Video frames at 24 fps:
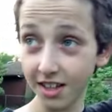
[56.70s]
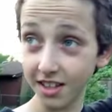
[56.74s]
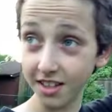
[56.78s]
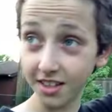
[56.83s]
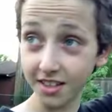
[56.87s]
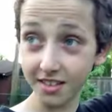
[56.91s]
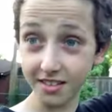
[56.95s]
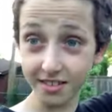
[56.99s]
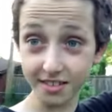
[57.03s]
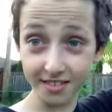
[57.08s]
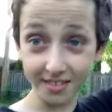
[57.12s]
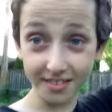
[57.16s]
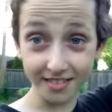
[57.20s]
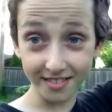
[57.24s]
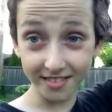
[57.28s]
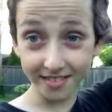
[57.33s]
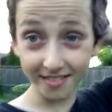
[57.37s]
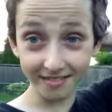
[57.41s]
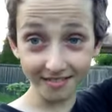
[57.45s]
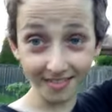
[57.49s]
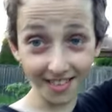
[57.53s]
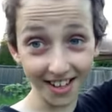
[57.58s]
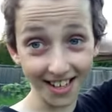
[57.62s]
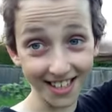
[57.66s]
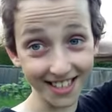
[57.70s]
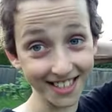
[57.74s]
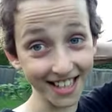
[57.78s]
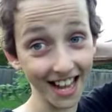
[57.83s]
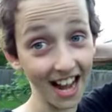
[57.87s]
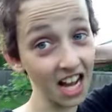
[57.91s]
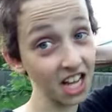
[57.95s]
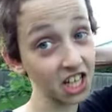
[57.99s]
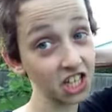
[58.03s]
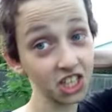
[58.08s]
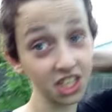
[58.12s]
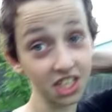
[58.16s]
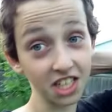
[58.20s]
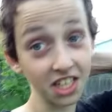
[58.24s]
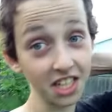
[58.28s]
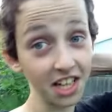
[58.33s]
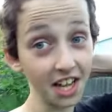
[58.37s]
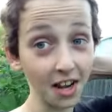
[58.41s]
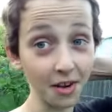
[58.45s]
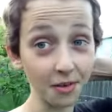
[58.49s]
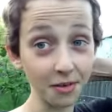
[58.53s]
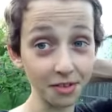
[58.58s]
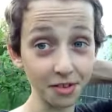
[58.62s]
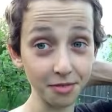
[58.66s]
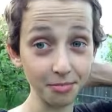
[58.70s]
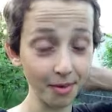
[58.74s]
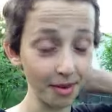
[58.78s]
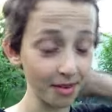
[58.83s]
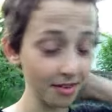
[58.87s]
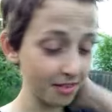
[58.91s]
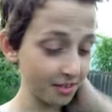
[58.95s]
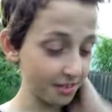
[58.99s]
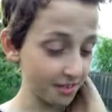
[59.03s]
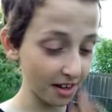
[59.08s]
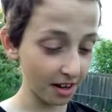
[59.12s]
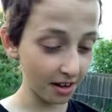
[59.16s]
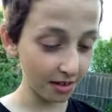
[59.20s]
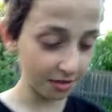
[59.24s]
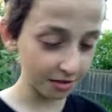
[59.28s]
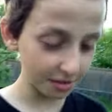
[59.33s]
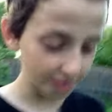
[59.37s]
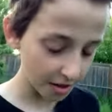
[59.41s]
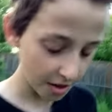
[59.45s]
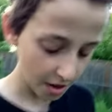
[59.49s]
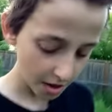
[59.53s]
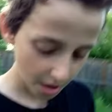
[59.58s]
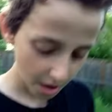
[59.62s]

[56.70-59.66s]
It's exactly how it sounds.